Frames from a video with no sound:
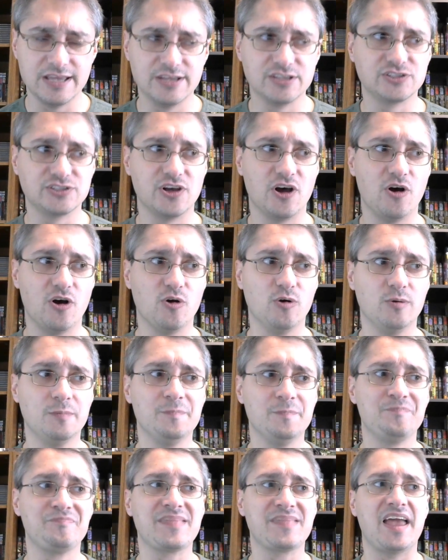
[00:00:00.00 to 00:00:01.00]

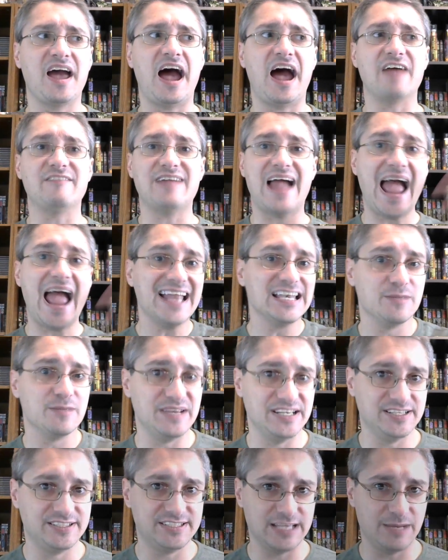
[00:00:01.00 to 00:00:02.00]
So I've had to
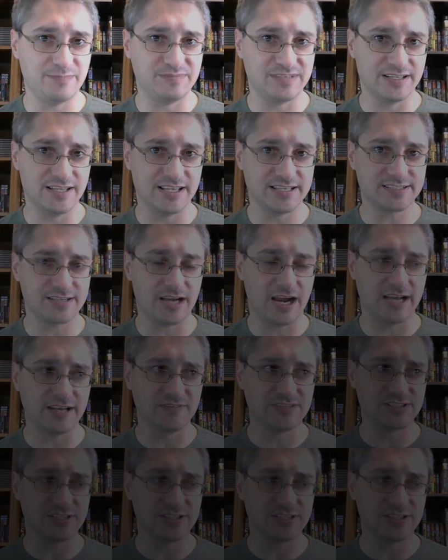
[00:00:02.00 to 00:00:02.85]
be seeped in this kind of